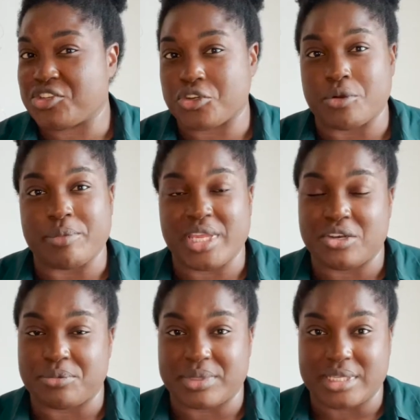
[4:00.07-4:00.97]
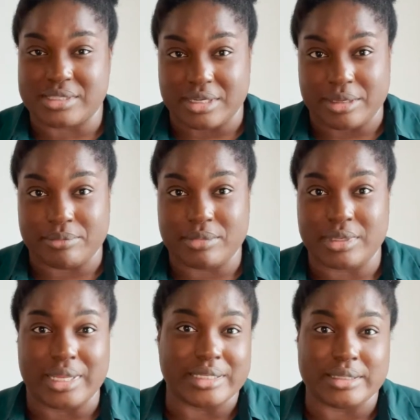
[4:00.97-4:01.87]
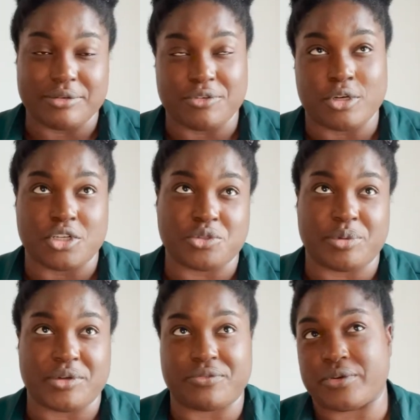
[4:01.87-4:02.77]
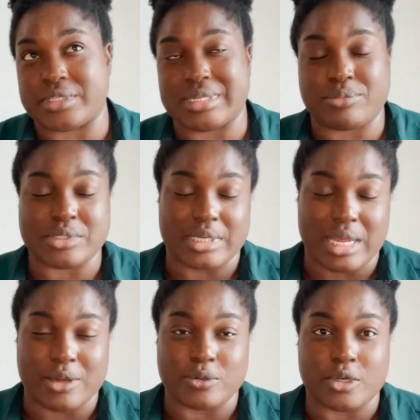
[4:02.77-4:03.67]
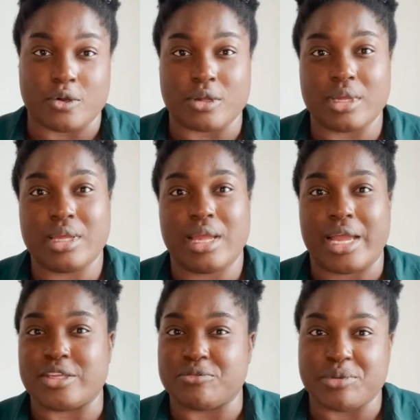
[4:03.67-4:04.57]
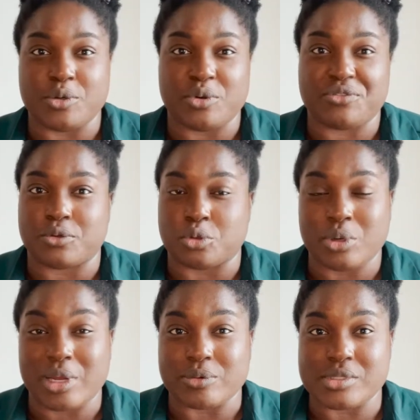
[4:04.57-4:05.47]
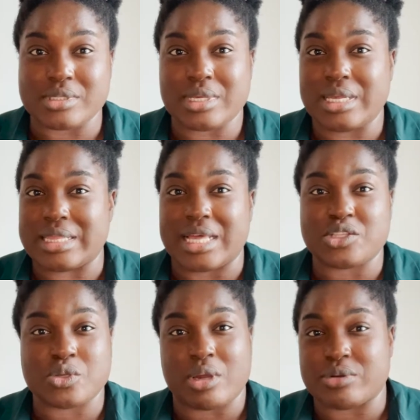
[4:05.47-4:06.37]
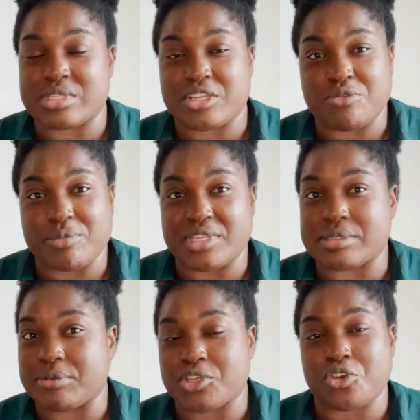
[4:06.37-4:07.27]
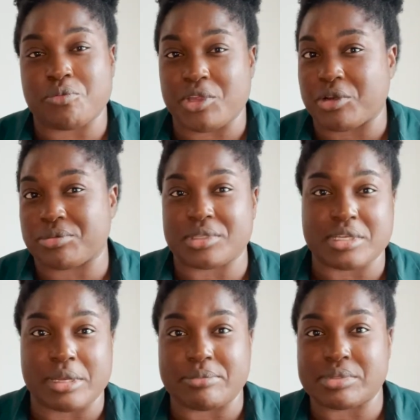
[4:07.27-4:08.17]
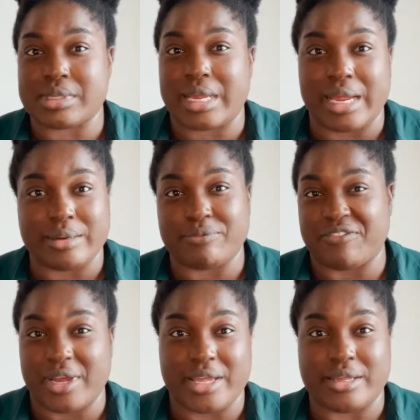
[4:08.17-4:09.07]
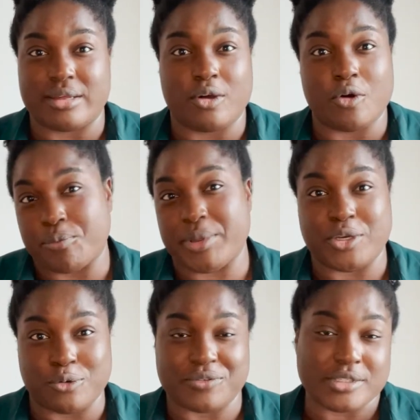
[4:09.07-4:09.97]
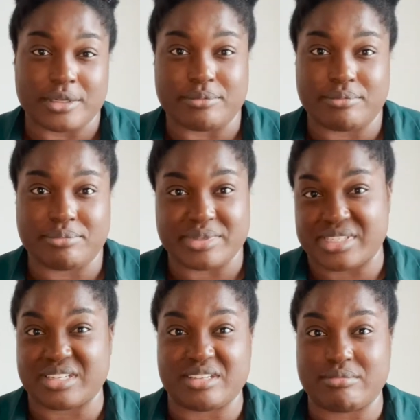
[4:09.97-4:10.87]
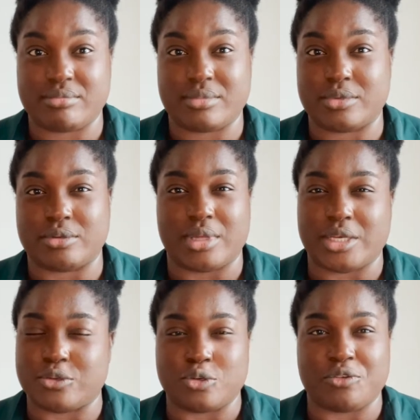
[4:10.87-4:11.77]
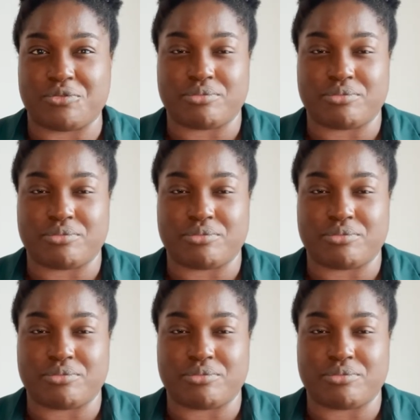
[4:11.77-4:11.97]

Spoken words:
sure you're making up that time. If your lunch break, for example, is an hour long and you've been away for 3 hours, that 2 hours that you miss, make sure you make up the times via unpaid overtime, basically. I don't know